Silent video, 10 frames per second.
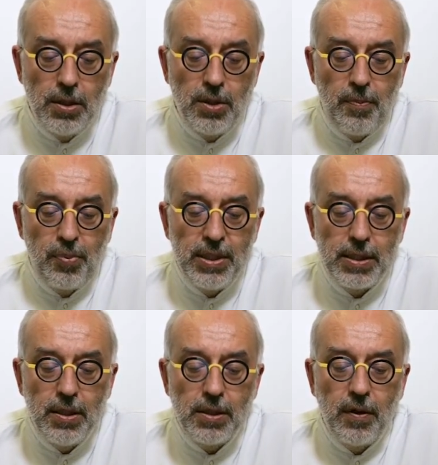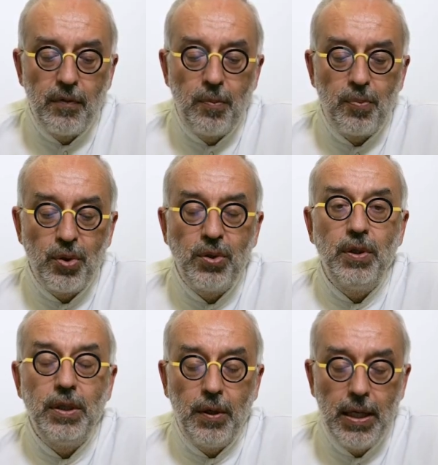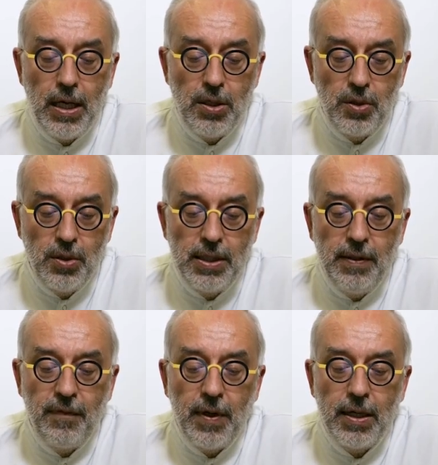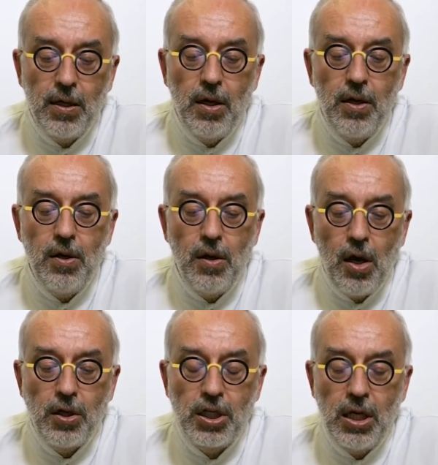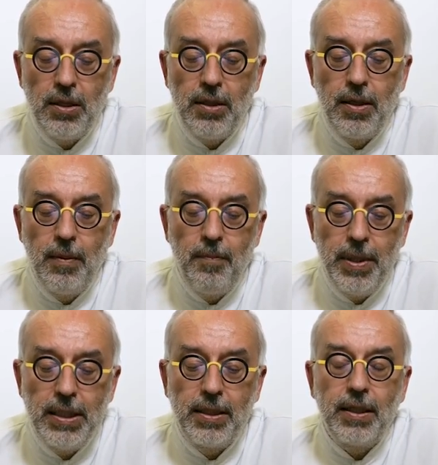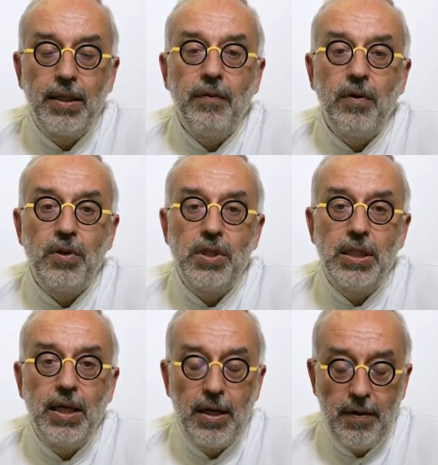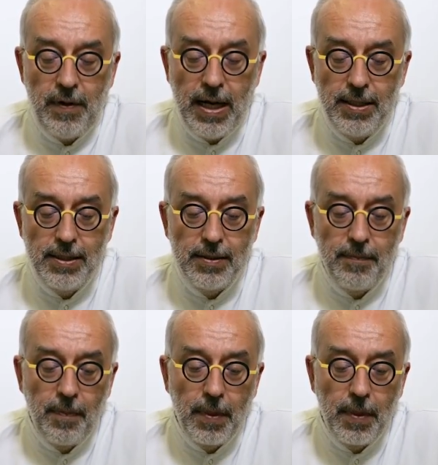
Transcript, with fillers: The presence of a proteinuria justifies an urgent pediatric nephrology advice.